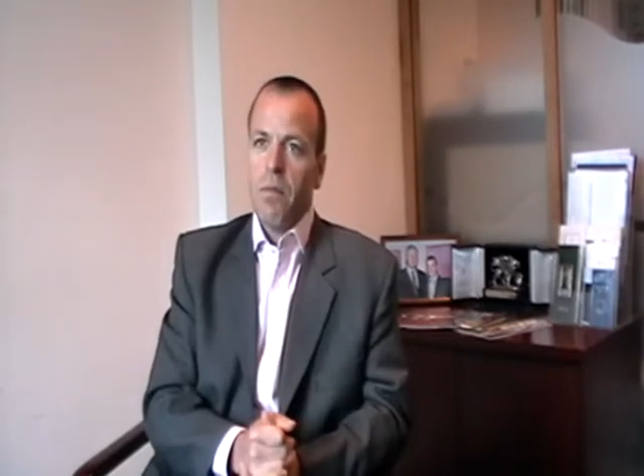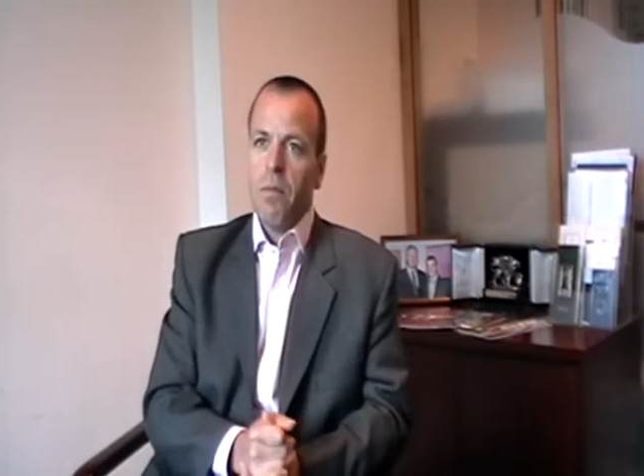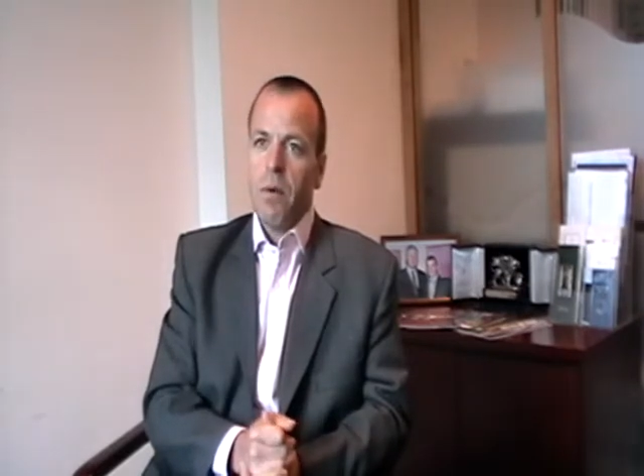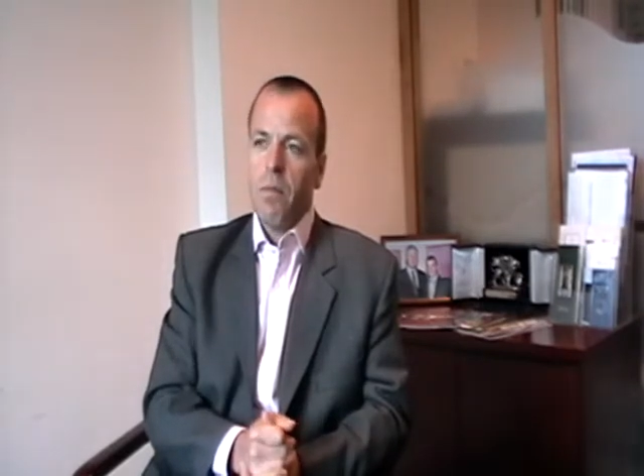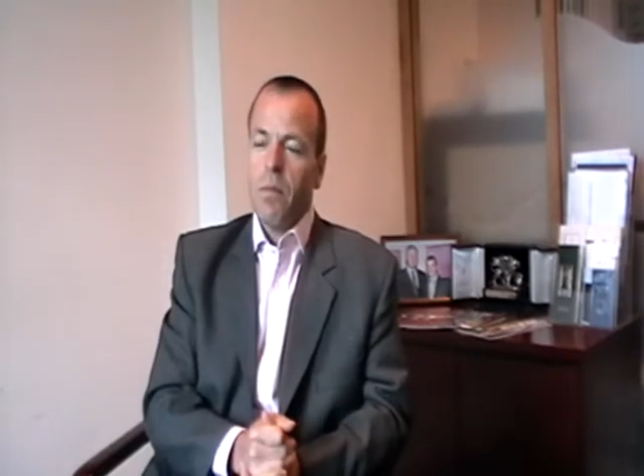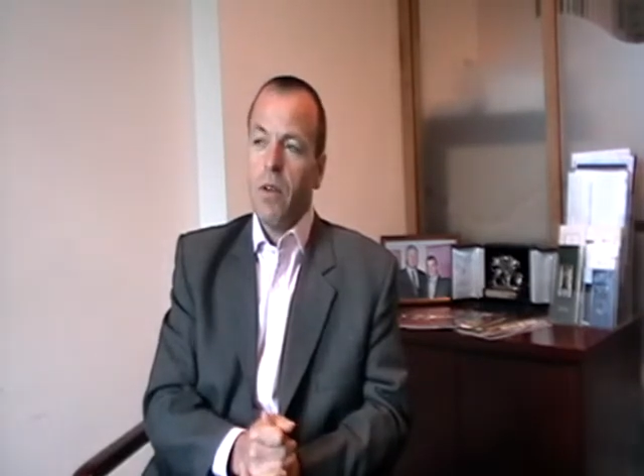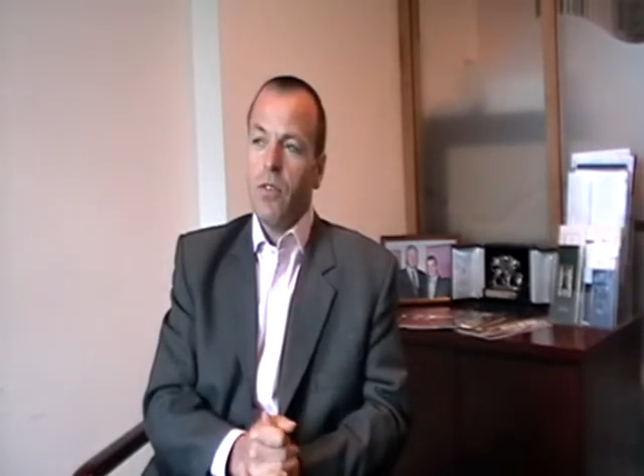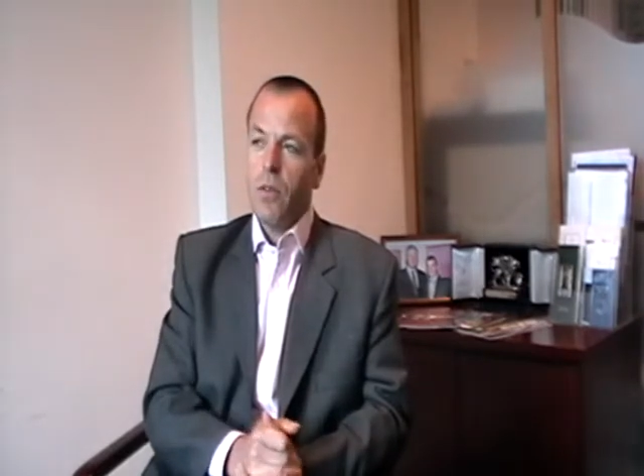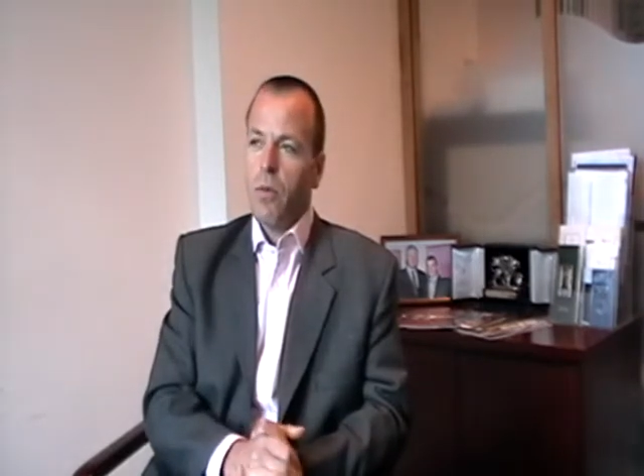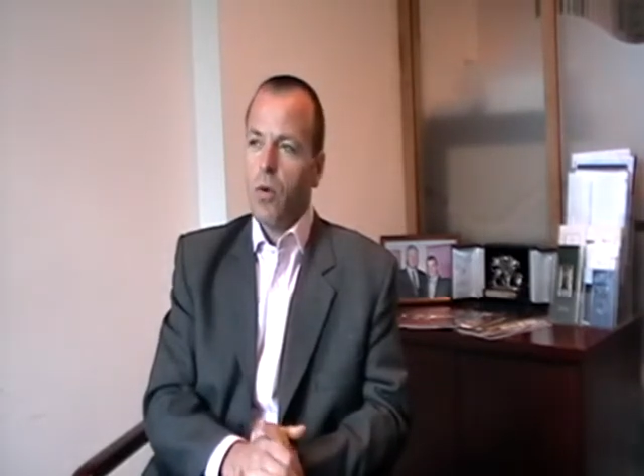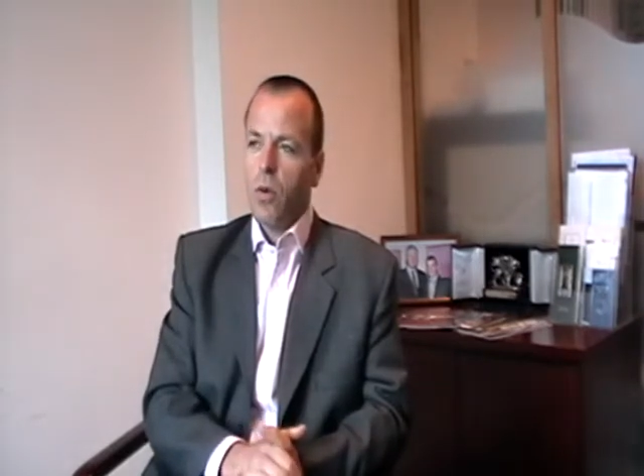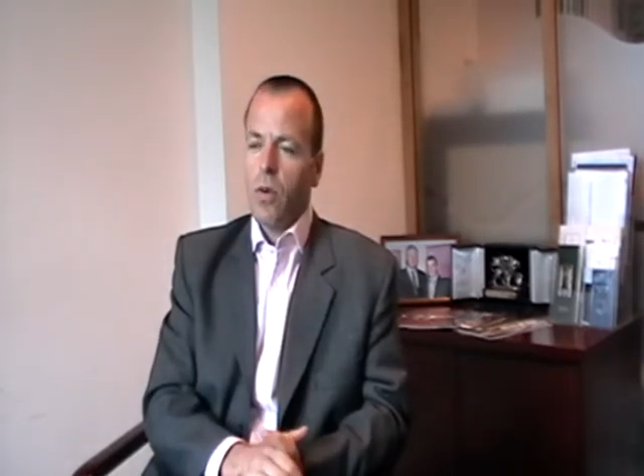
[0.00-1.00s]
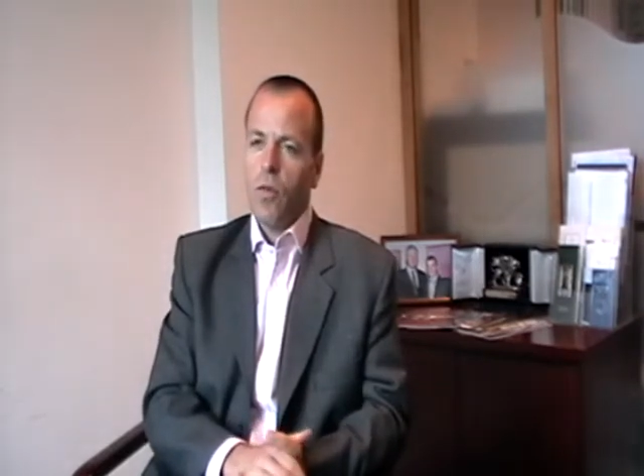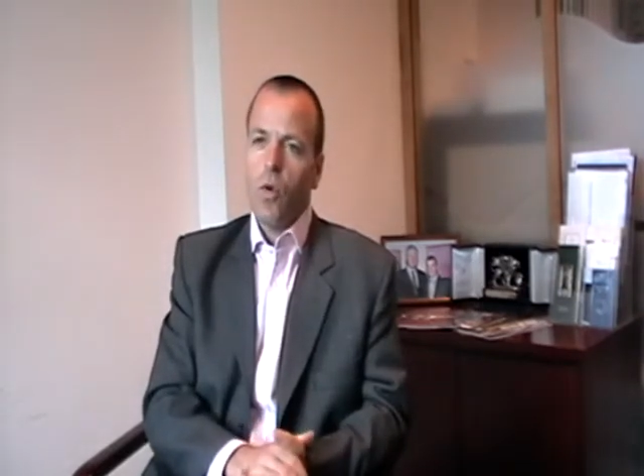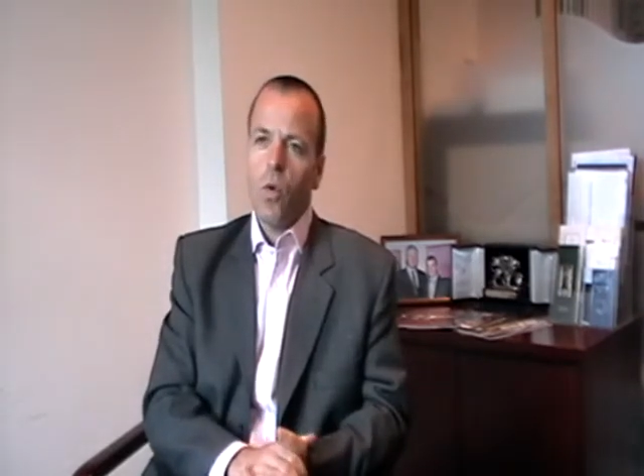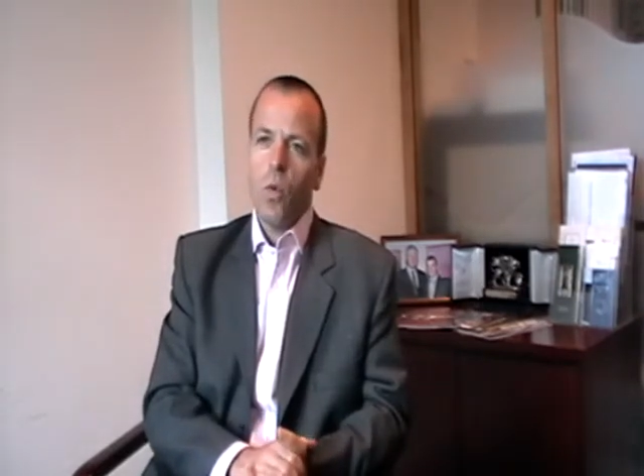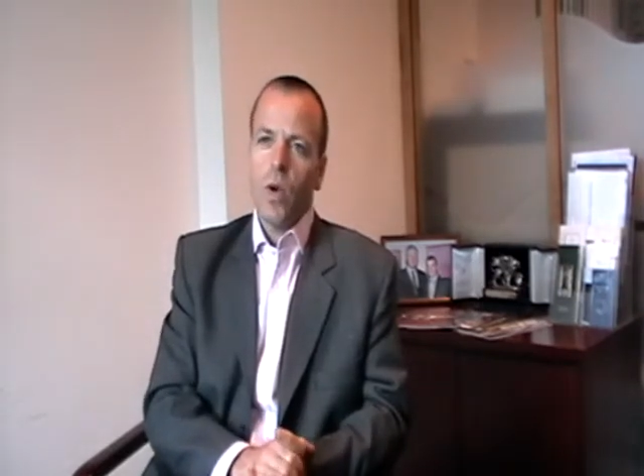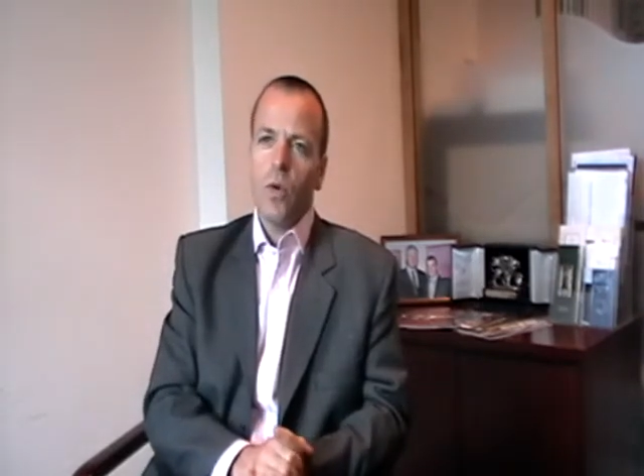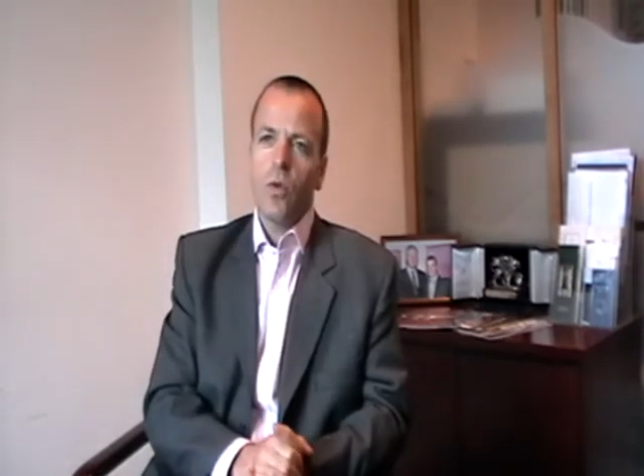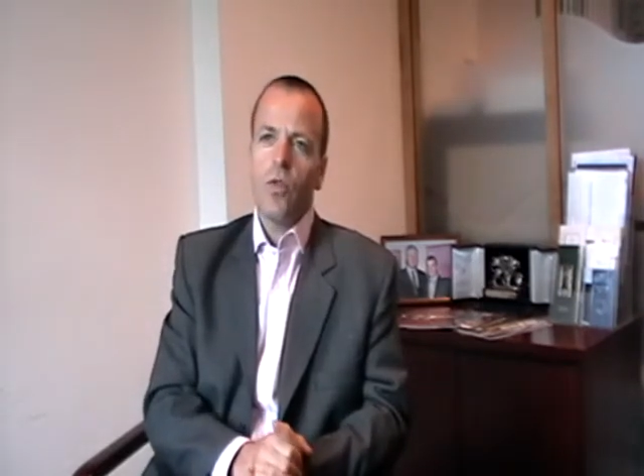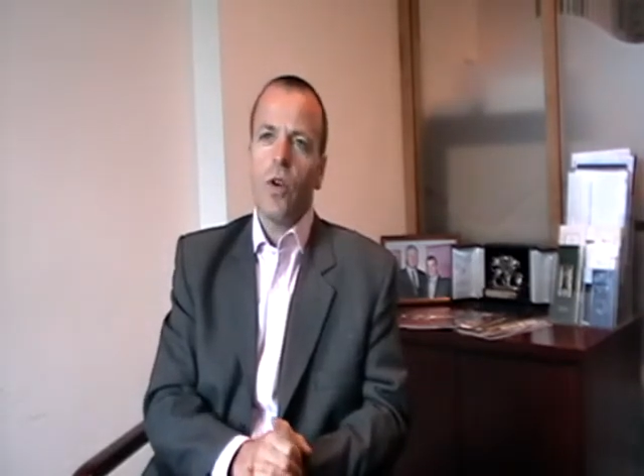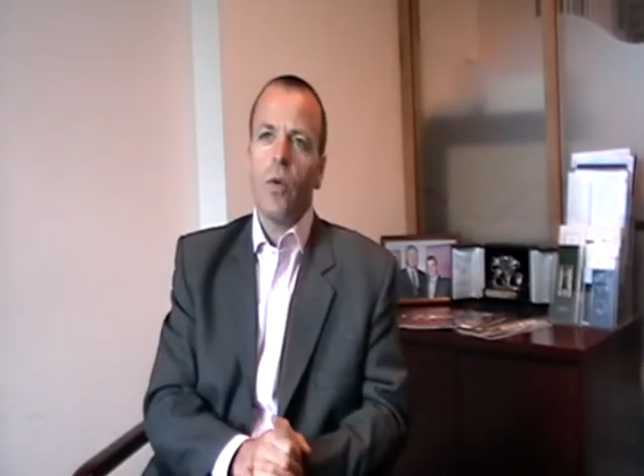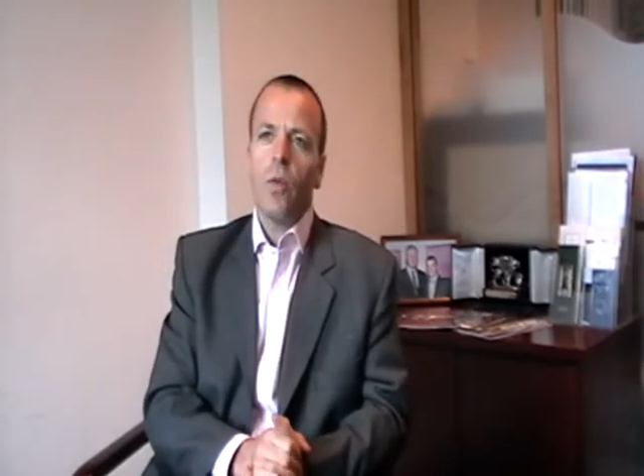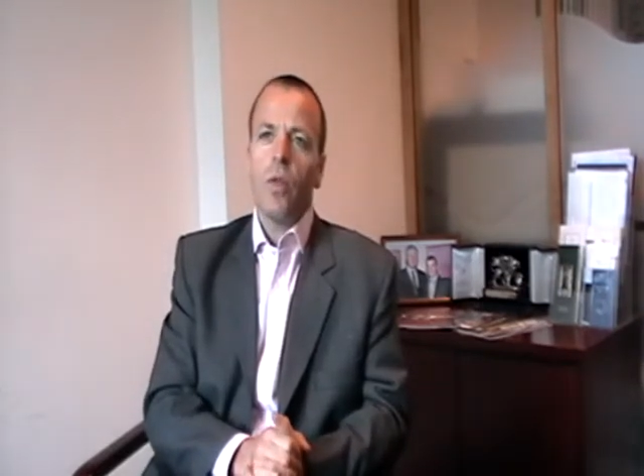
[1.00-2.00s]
but most important of all, we also,